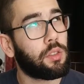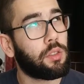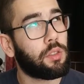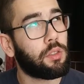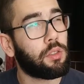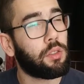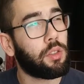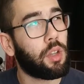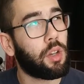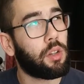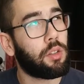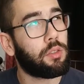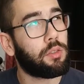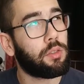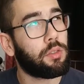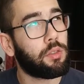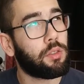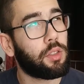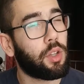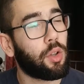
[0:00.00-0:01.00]
No,
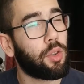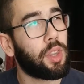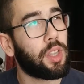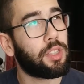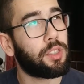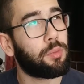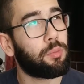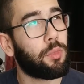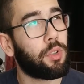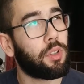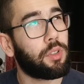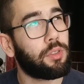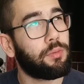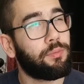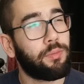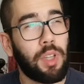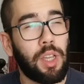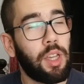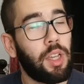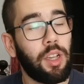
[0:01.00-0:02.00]
that's more.
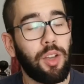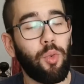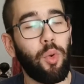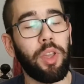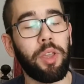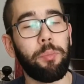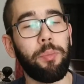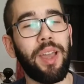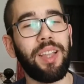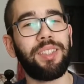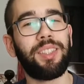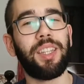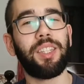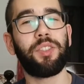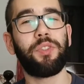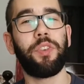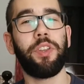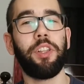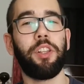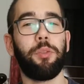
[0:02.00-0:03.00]
Quick maths has
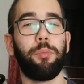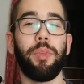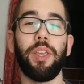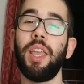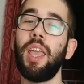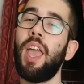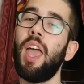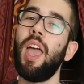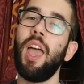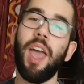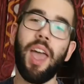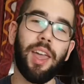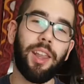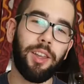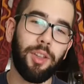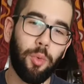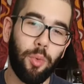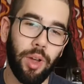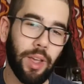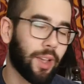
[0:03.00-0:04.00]
failed me.
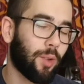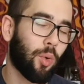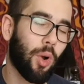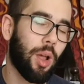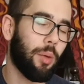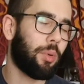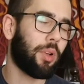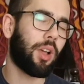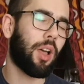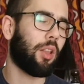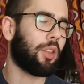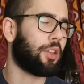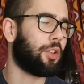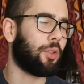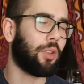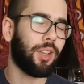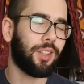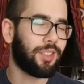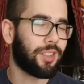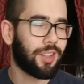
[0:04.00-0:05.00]
Anyway, grab a
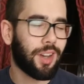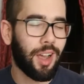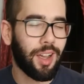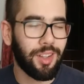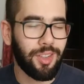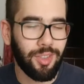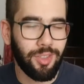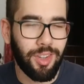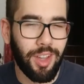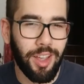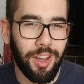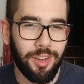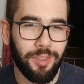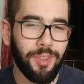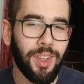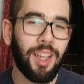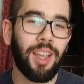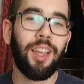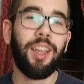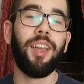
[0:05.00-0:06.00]
calculator, I don't care.
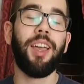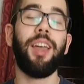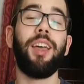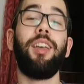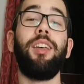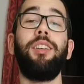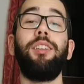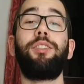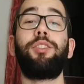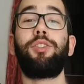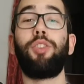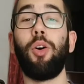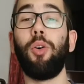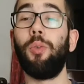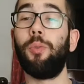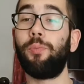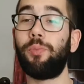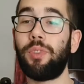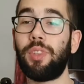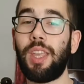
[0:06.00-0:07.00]

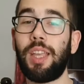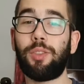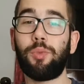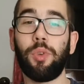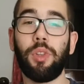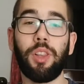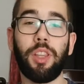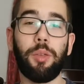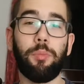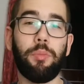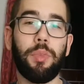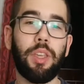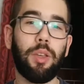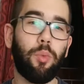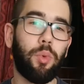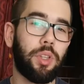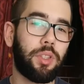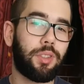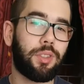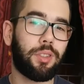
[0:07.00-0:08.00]
So, that will leave me
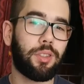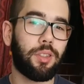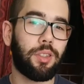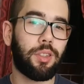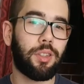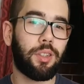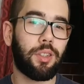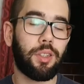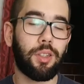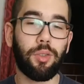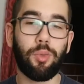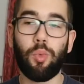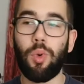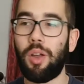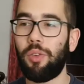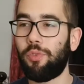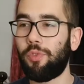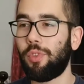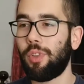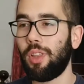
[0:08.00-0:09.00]
with
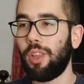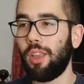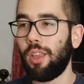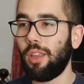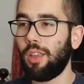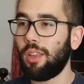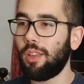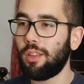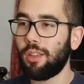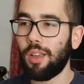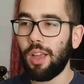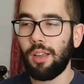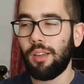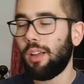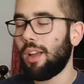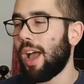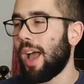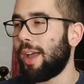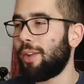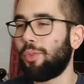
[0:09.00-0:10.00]
roughly,
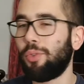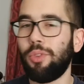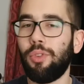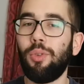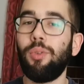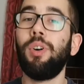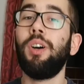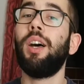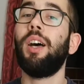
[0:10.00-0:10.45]
I don't know,